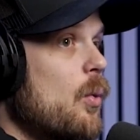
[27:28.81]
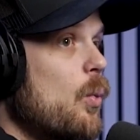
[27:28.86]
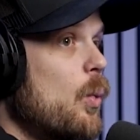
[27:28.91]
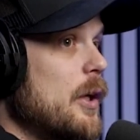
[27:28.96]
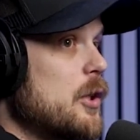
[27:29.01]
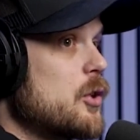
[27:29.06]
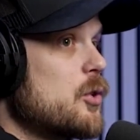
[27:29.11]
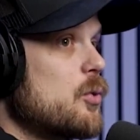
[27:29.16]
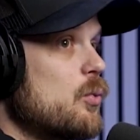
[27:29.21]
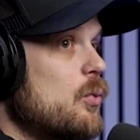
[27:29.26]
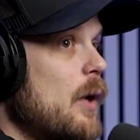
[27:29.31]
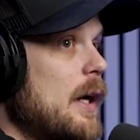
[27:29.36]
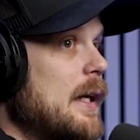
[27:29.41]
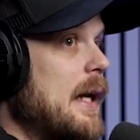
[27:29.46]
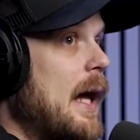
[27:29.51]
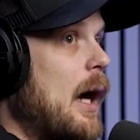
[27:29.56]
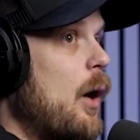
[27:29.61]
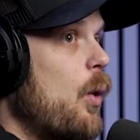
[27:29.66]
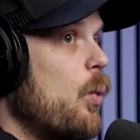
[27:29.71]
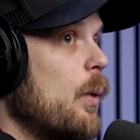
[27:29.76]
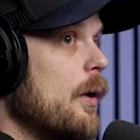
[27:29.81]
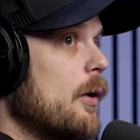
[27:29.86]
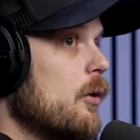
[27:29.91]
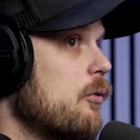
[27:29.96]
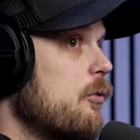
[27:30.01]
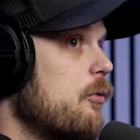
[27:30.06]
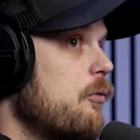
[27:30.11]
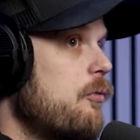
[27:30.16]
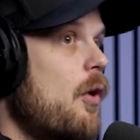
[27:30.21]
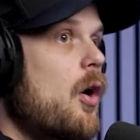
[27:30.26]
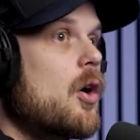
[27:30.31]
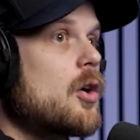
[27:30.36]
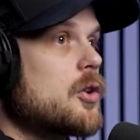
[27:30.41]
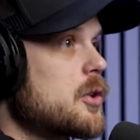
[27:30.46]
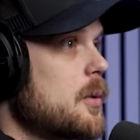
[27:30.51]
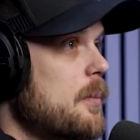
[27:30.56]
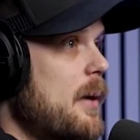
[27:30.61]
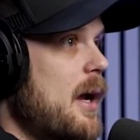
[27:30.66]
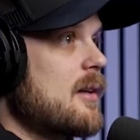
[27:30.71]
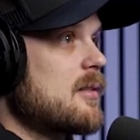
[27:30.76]
Which right now we're far
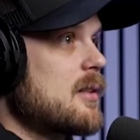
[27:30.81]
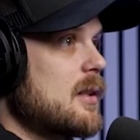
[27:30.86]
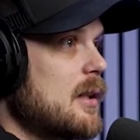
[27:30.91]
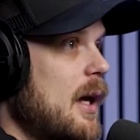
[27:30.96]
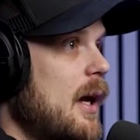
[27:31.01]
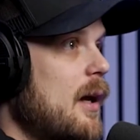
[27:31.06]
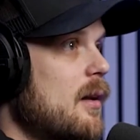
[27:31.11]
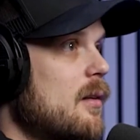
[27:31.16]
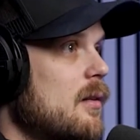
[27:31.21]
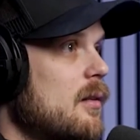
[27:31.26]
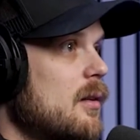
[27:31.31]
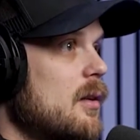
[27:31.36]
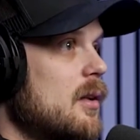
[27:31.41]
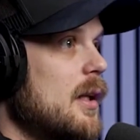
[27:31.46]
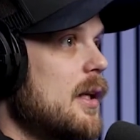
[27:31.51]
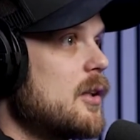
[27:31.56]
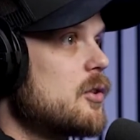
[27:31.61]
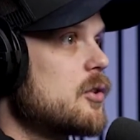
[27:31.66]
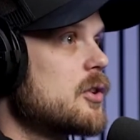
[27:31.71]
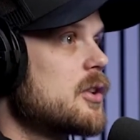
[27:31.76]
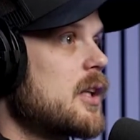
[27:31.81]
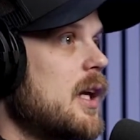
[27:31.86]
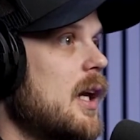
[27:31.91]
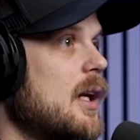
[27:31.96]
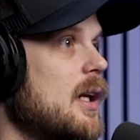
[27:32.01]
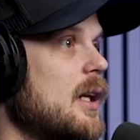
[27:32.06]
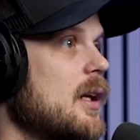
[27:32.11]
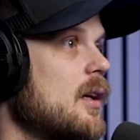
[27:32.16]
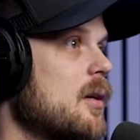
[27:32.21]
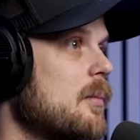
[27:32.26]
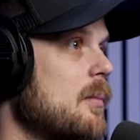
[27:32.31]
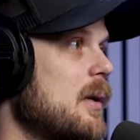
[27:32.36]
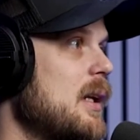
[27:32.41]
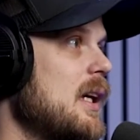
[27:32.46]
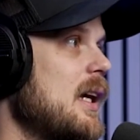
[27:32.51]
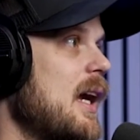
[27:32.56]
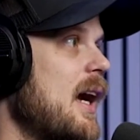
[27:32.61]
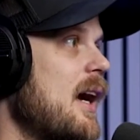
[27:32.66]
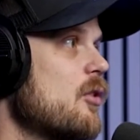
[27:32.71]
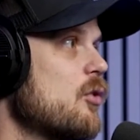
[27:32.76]
surpassing that. The laser scanning
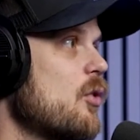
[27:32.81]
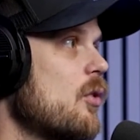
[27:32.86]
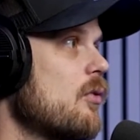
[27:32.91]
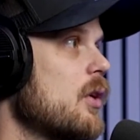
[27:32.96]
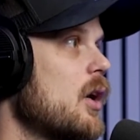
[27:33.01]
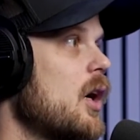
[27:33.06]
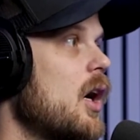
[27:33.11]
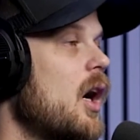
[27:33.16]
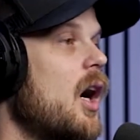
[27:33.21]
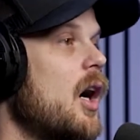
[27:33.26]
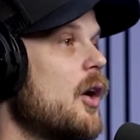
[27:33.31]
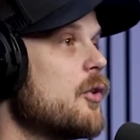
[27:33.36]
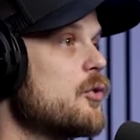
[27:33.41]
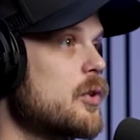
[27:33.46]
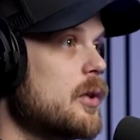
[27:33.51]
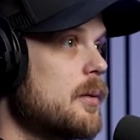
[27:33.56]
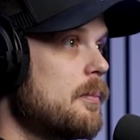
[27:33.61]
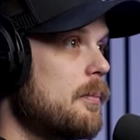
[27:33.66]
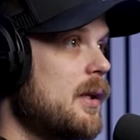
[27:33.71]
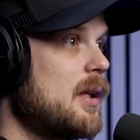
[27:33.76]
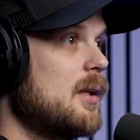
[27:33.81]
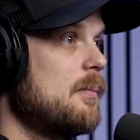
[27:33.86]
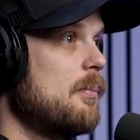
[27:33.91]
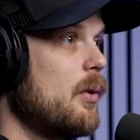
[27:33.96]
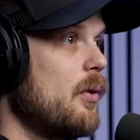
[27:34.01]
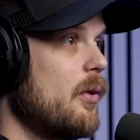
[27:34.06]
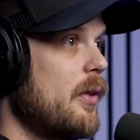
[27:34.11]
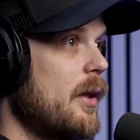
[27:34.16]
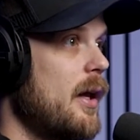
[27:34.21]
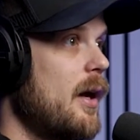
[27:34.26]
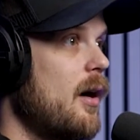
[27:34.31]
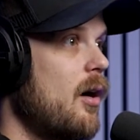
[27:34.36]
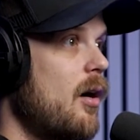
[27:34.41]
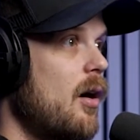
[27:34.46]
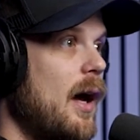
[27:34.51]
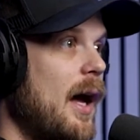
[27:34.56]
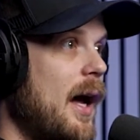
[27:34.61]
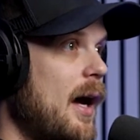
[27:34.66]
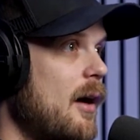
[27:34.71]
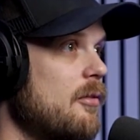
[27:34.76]
committee has over 100 people that
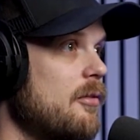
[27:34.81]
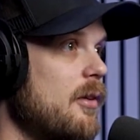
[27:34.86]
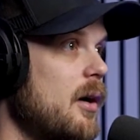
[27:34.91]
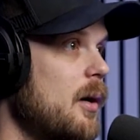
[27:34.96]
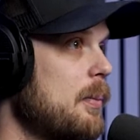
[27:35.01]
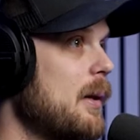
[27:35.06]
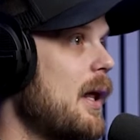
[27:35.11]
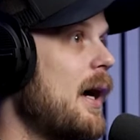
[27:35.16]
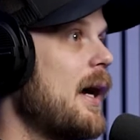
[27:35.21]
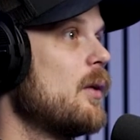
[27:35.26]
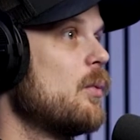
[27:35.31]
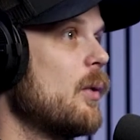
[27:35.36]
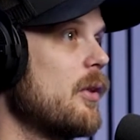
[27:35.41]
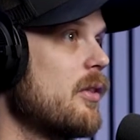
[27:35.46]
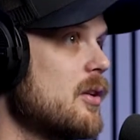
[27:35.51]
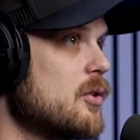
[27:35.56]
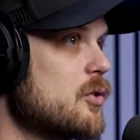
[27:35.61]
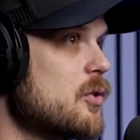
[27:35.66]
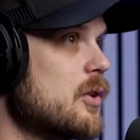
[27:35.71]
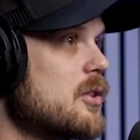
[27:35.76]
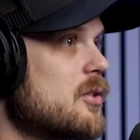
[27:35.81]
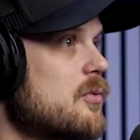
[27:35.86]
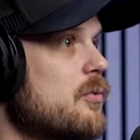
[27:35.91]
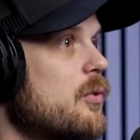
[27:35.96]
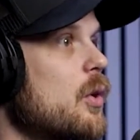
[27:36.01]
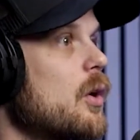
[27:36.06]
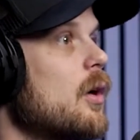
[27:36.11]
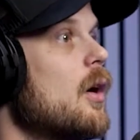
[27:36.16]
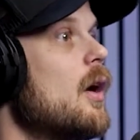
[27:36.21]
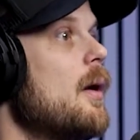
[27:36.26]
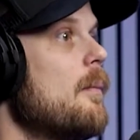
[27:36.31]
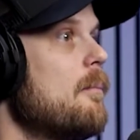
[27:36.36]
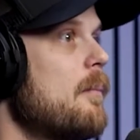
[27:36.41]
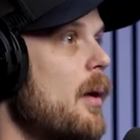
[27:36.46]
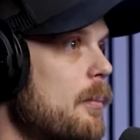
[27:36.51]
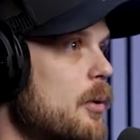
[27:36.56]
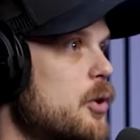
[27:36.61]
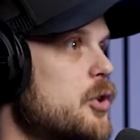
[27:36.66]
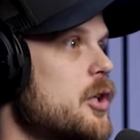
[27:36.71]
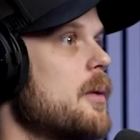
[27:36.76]
have applied with interest for
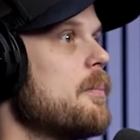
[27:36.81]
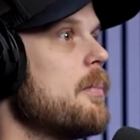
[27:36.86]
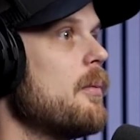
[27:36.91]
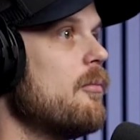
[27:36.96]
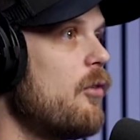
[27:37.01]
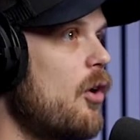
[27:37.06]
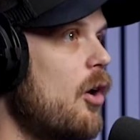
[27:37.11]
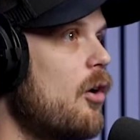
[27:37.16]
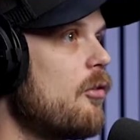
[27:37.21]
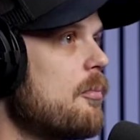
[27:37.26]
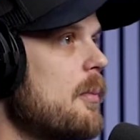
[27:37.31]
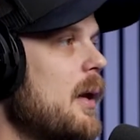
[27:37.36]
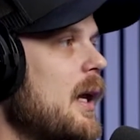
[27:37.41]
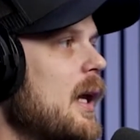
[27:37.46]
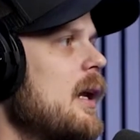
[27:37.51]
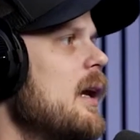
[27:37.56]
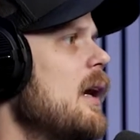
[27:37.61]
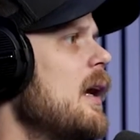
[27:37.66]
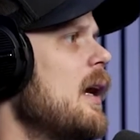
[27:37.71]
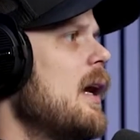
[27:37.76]
membership involvement.